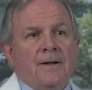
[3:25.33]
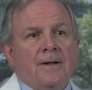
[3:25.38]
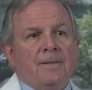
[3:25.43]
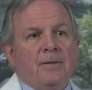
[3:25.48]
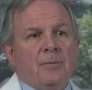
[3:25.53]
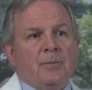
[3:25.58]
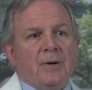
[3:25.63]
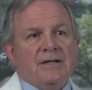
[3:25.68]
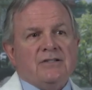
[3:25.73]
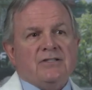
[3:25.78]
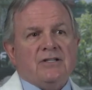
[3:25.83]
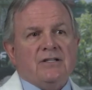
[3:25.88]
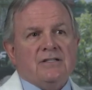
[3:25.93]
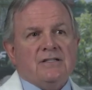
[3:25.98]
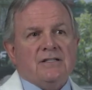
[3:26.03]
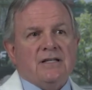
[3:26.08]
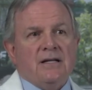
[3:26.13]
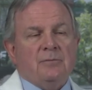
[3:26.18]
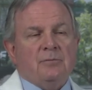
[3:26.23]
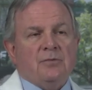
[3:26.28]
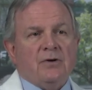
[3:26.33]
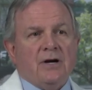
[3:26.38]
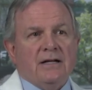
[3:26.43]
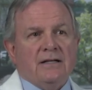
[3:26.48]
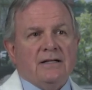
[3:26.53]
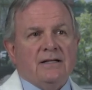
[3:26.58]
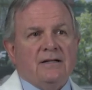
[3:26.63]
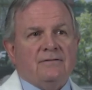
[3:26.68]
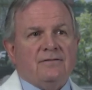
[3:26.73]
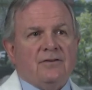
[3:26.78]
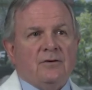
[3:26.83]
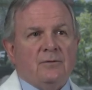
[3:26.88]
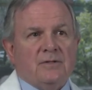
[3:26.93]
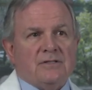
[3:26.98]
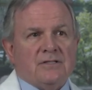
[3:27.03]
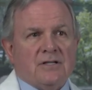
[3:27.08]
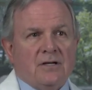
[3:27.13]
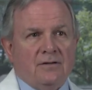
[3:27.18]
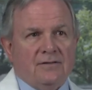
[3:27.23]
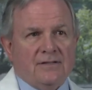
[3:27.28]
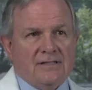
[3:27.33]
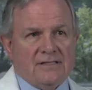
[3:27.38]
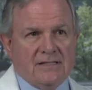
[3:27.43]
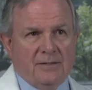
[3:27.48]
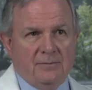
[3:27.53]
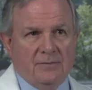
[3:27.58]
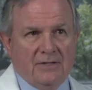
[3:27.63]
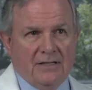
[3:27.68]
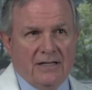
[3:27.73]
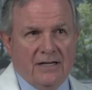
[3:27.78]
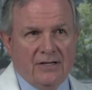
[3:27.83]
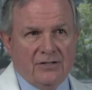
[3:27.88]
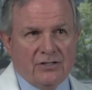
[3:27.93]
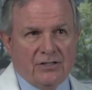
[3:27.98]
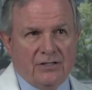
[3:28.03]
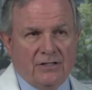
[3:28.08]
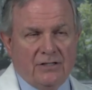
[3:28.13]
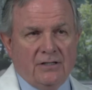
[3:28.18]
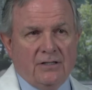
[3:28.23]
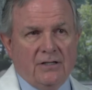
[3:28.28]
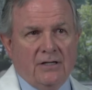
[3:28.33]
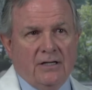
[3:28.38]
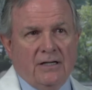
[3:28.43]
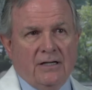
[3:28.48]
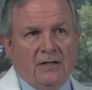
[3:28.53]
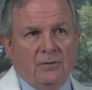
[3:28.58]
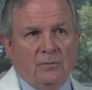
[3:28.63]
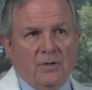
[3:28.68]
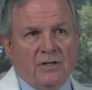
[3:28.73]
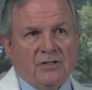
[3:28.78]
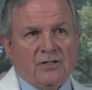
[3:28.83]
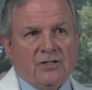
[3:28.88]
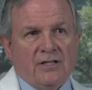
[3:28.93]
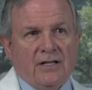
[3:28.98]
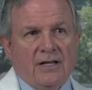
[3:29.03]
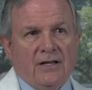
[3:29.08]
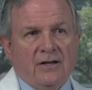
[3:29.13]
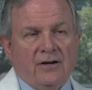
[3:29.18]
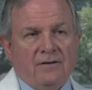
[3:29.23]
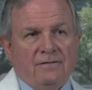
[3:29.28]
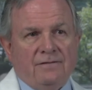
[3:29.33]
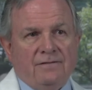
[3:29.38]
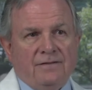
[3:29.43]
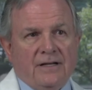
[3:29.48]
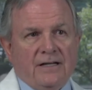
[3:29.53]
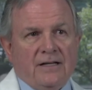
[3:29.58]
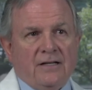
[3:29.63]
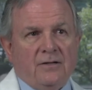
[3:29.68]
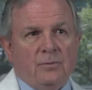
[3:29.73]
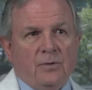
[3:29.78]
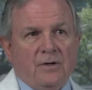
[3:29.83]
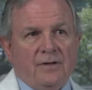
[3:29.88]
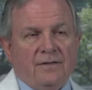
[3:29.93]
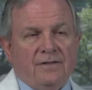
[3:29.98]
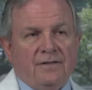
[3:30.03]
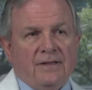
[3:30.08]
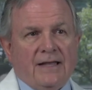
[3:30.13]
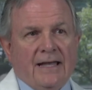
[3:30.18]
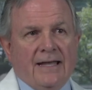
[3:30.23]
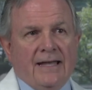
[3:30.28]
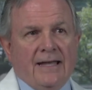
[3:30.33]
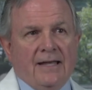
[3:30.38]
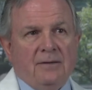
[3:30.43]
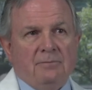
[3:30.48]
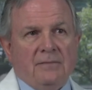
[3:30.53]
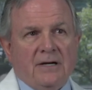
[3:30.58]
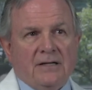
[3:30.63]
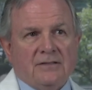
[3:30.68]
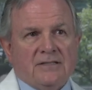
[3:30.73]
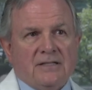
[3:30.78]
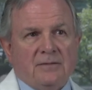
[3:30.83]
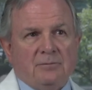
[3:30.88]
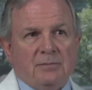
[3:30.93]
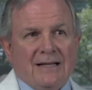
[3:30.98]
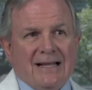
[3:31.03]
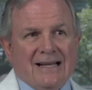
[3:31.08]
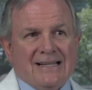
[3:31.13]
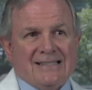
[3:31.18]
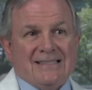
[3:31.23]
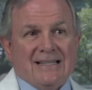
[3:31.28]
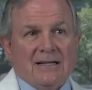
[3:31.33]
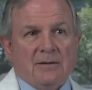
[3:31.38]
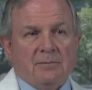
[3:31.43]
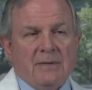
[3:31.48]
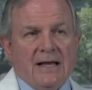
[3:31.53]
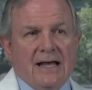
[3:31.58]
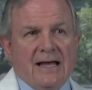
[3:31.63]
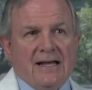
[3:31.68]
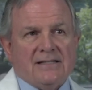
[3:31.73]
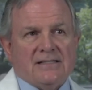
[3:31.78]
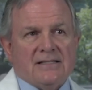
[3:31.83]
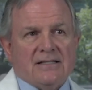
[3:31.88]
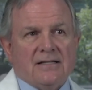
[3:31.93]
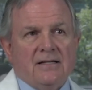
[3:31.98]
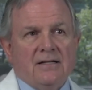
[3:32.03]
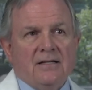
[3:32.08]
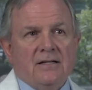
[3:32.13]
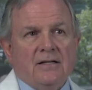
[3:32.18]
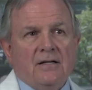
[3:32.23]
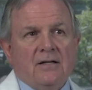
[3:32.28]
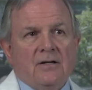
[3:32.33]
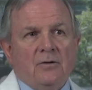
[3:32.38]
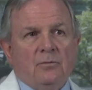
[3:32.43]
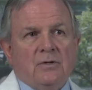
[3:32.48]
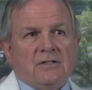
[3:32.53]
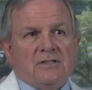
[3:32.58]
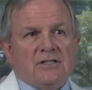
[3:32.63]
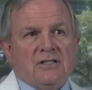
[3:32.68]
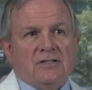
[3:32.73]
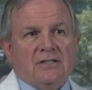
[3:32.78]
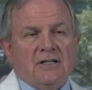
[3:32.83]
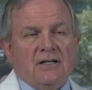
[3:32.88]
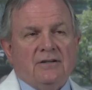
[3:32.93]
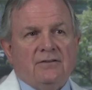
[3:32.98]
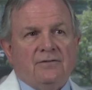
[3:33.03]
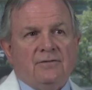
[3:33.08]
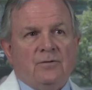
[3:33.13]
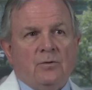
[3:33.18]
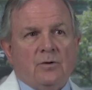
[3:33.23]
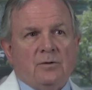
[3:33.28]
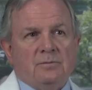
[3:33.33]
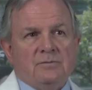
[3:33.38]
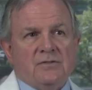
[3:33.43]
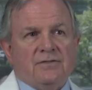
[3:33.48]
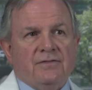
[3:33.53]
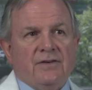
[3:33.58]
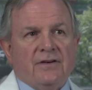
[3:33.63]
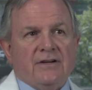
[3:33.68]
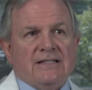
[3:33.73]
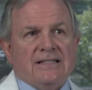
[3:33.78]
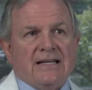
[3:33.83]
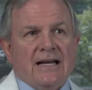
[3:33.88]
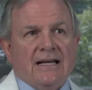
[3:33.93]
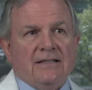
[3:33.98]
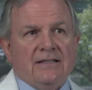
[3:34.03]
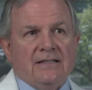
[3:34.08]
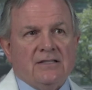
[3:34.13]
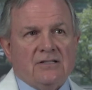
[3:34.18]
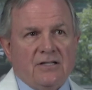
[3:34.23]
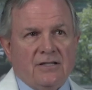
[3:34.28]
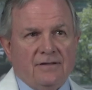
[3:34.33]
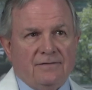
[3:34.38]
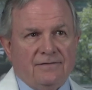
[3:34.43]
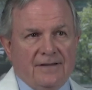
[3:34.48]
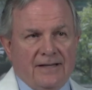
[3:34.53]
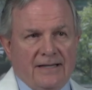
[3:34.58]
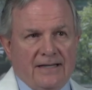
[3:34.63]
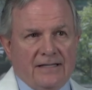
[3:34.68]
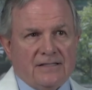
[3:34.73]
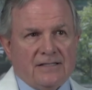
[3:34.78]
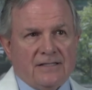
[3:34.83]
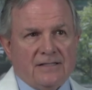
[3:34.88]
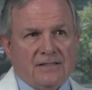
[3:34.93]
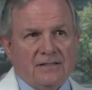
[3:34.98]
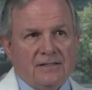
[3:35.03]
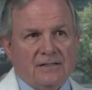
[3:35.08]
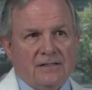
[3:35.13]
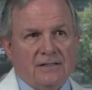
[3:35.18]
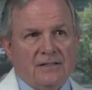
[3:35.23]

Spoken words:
The patient is then brought in for what's called the simulation, in which they are fitted with a melted plastic mask which forms very tightly to the face.